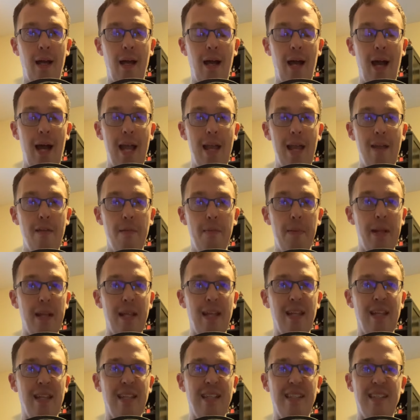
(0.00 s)
Hi,
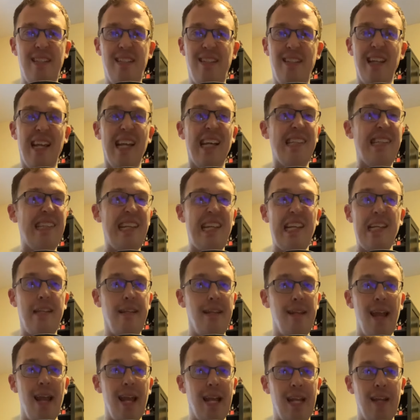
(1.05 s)
everybody. Jesse
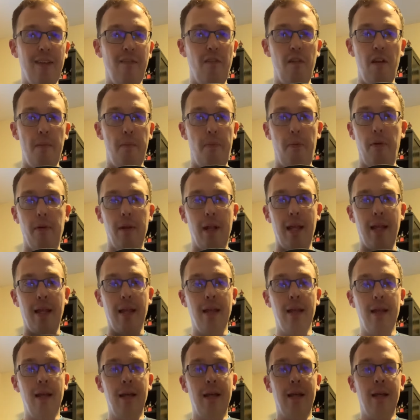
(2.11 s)
Jackhammer reporting.
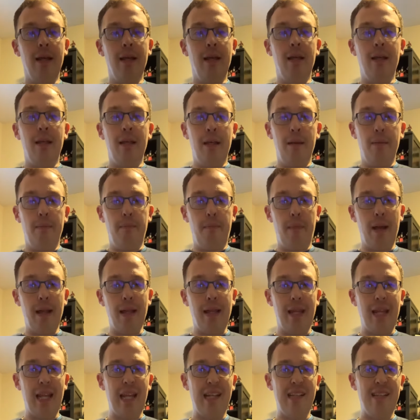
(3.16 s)
My
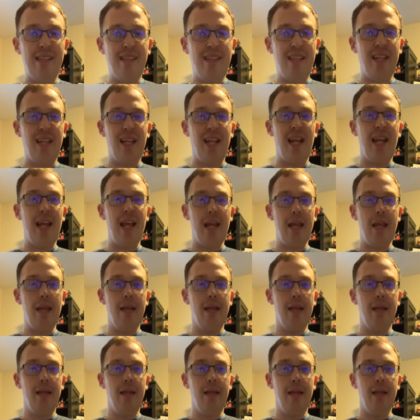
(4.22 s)
guest today,
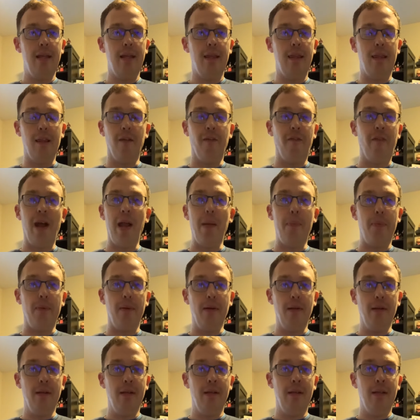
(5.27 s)
the
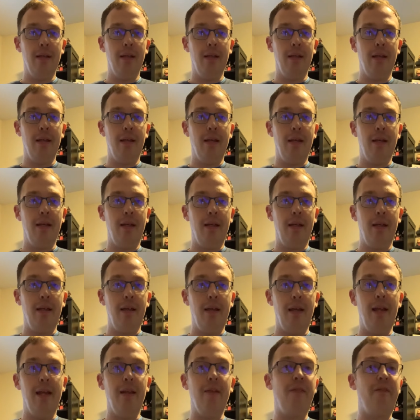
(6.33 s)
Viper,
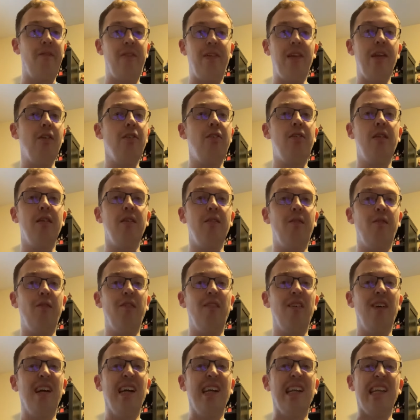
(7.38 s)
and
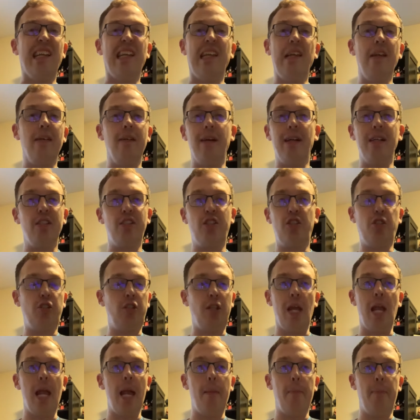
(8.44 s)
future U.S.
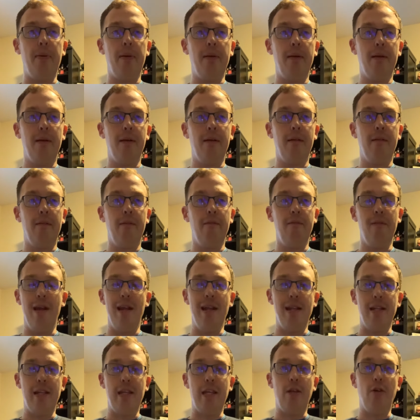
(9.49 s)
champ,
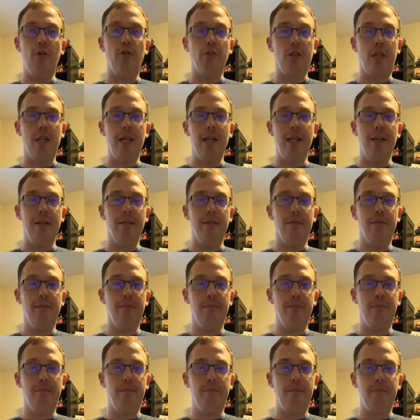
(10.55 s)
Randy Orton.
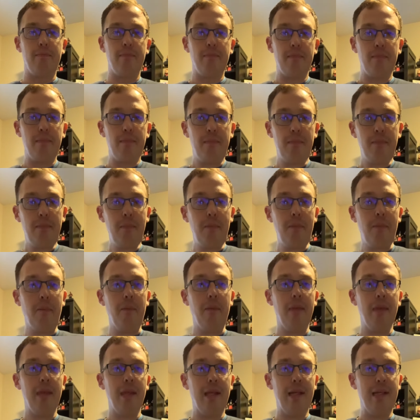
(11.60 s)
Hey,
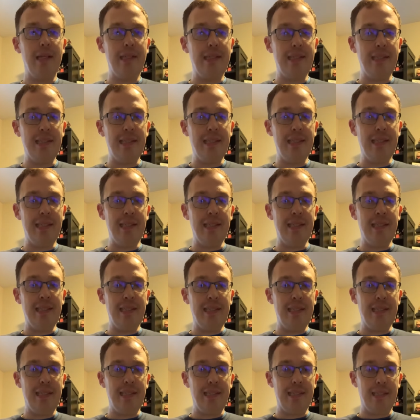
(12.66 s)
hey,
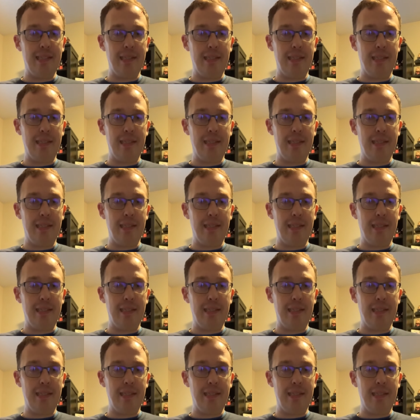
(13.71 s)
hey.